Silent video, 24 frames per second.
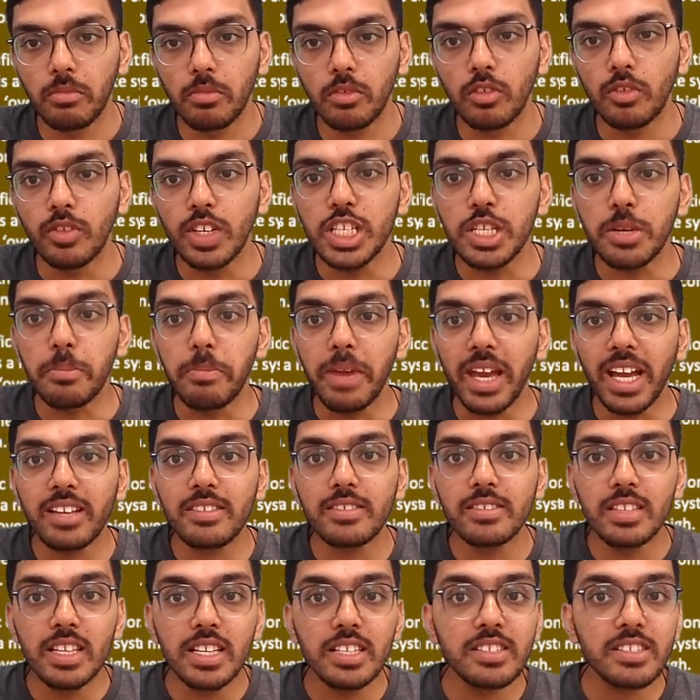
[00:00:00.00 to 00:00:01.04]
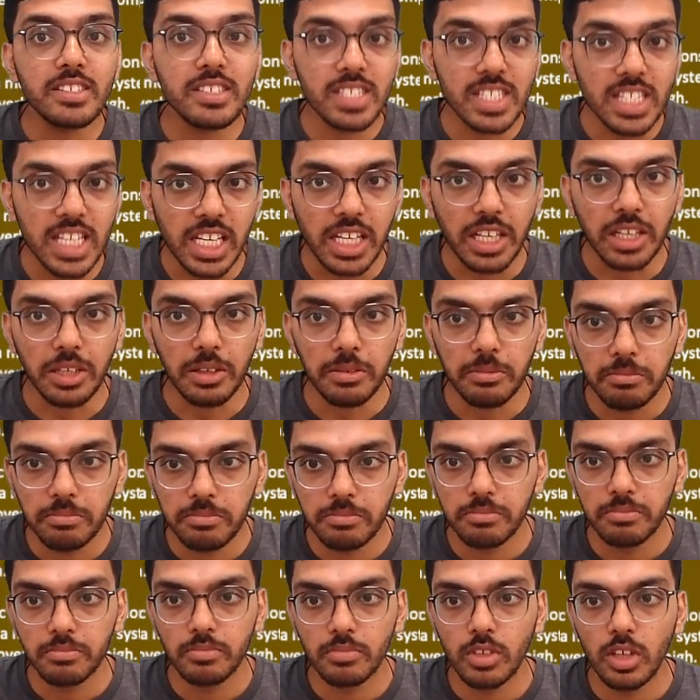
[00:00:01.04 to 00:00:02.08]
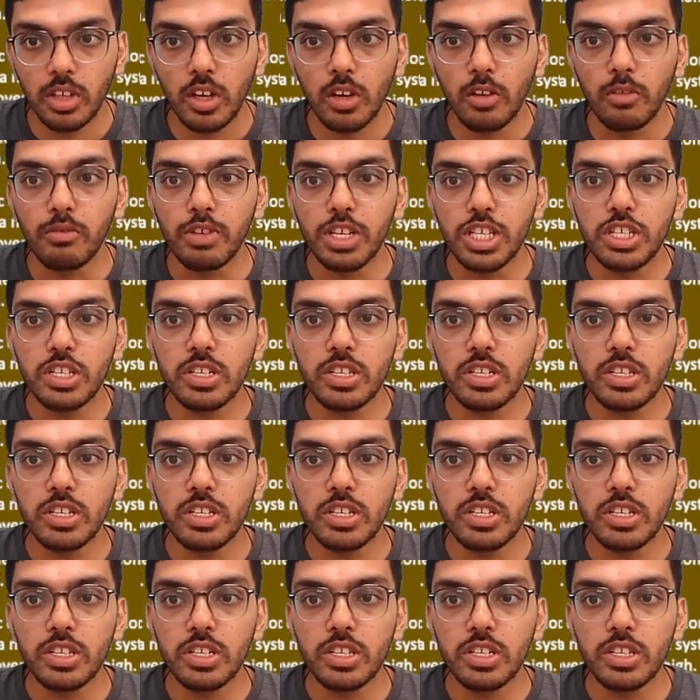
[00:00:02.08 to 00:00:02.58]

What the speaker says: which makes the seat, which